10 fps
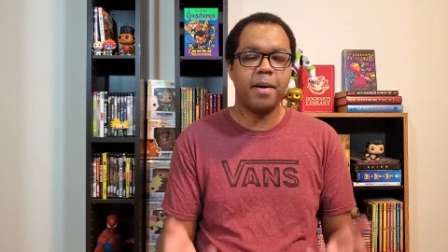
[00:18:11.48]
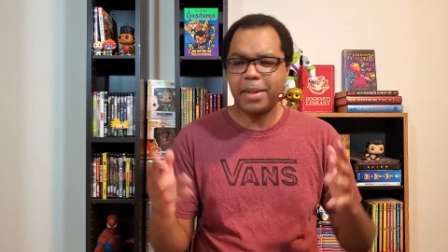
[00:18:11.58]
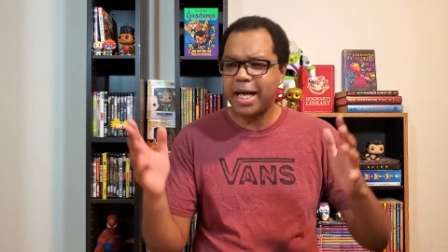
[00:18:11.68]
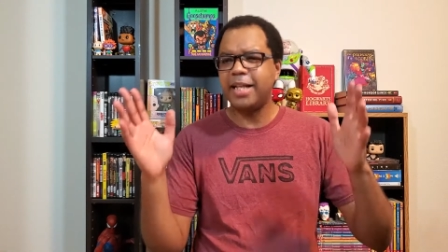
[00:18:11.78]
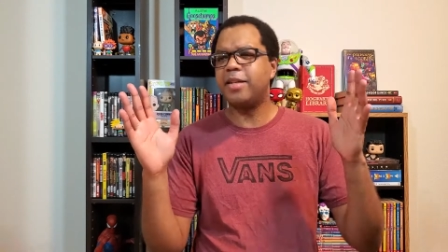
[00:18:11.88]

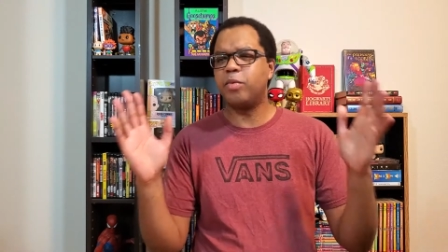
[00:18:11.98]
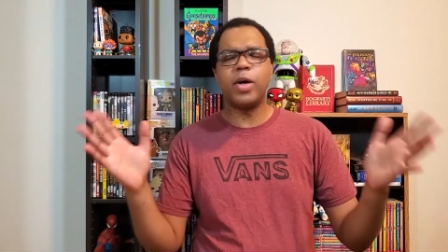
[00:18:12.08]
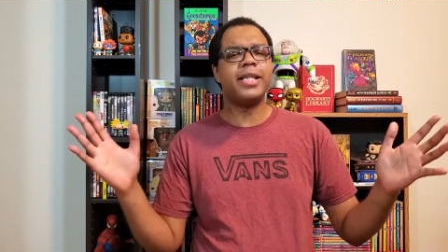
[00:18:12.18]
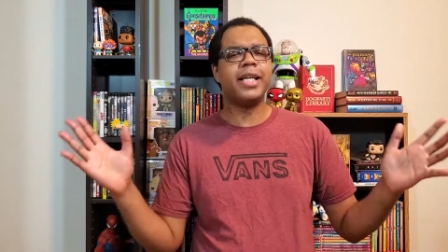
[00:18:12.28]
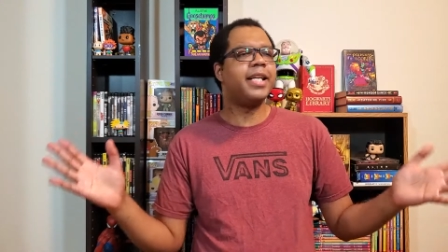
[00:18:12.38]
But
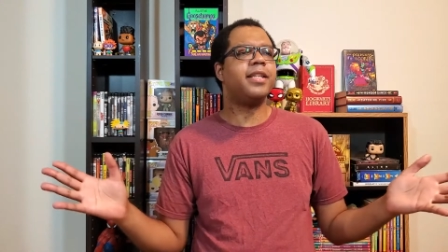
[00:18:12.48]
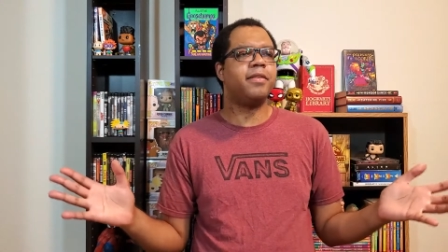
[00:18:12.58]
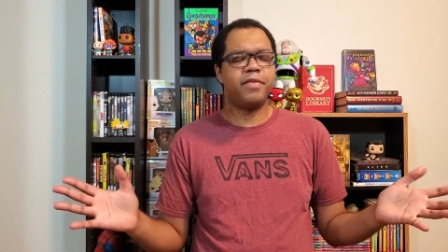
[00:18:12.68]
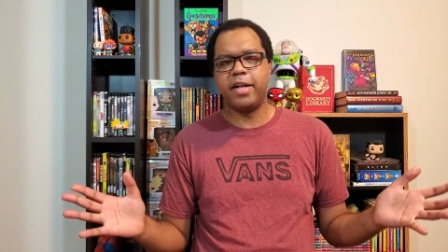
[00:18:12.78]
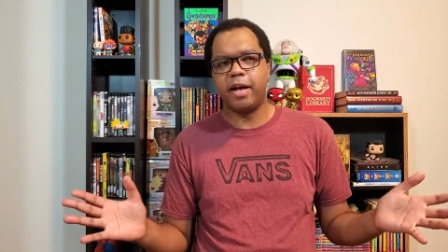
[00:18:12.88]
we're at the end of
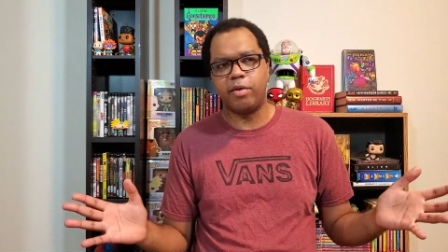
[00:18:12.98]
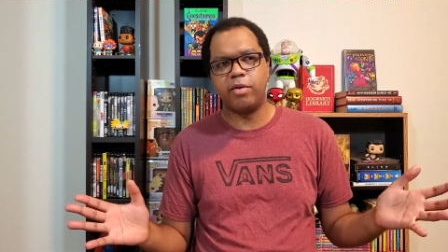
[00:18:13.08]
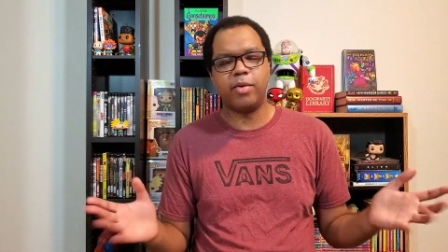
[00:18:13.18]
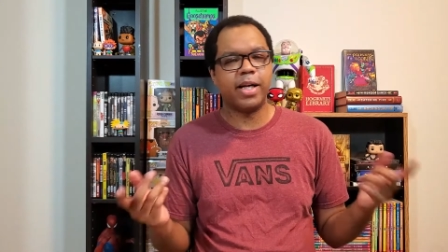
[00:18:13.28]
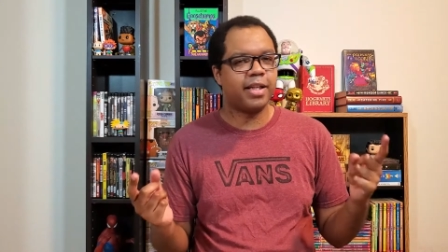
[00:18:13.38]
the video.
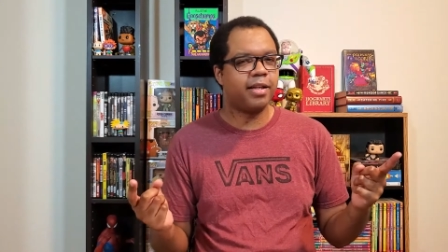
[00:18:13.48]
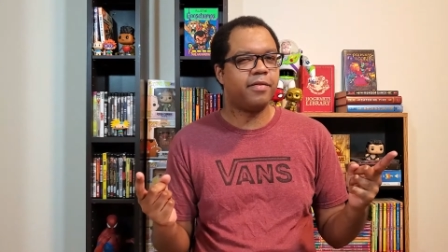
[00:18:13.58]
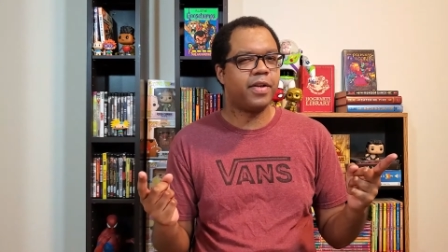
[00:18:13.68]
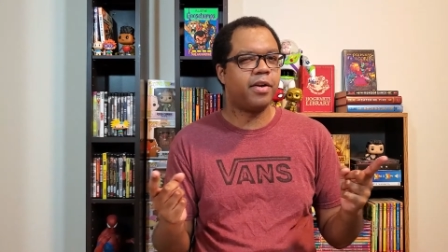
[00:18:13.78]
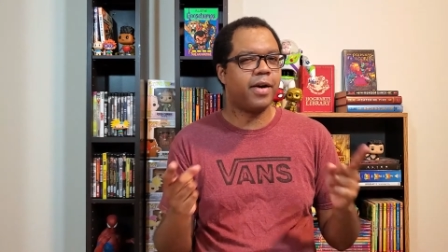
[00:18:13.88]
We're at the end
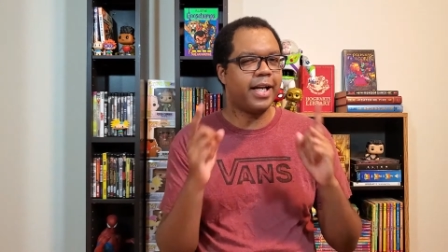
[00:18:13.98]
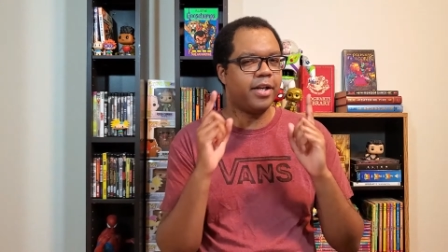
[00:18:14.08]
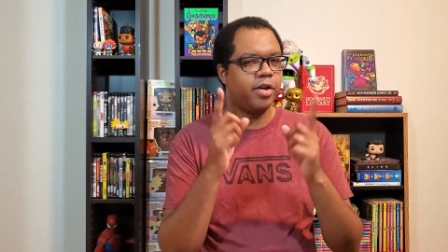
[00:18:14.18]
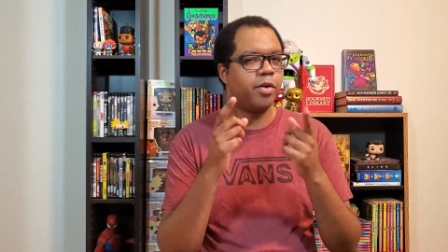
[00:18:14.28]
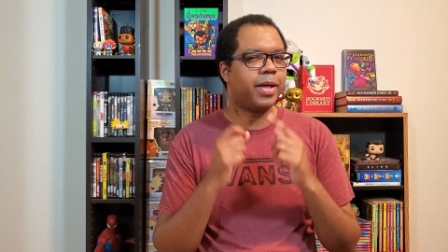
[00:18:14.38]
of the video, and
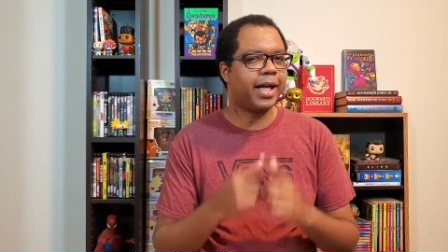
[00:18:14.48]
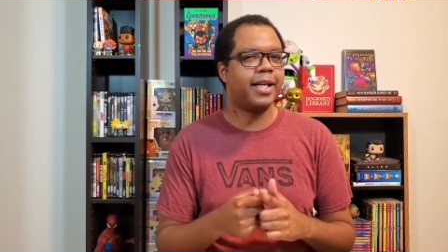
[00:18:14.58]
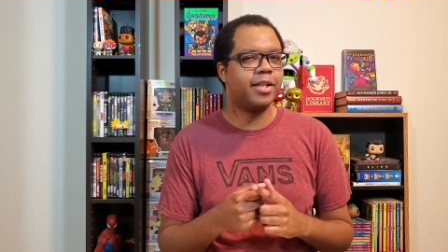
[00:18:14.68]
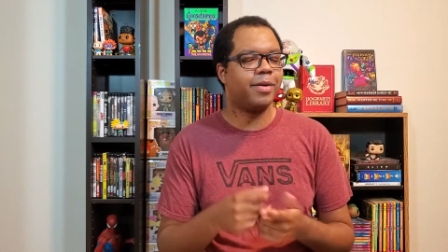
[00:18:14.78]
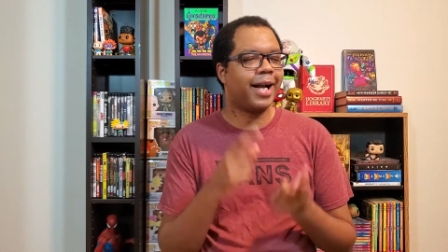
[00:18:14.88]
you know what I
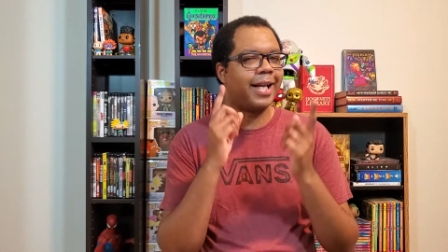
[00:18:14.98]
gotta do?